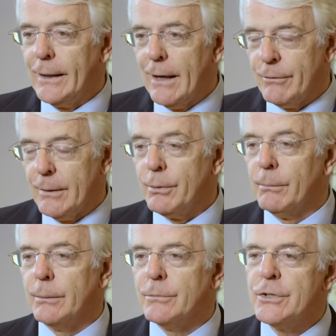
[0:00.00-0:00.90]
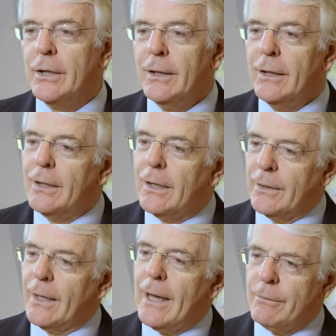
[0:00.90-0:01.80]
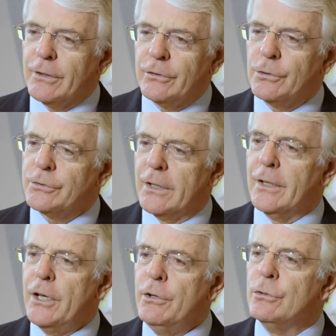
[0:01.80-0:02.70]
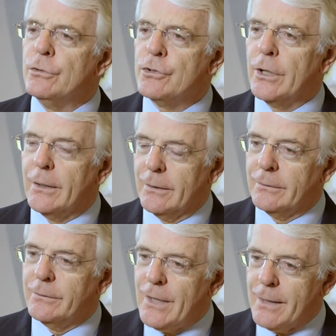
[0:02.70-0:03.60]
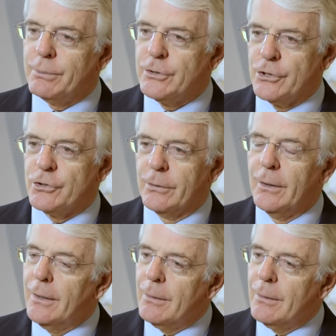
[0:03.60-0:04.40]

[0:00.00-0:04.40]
They have their problems, and they have, of course, a huge uh, debt position,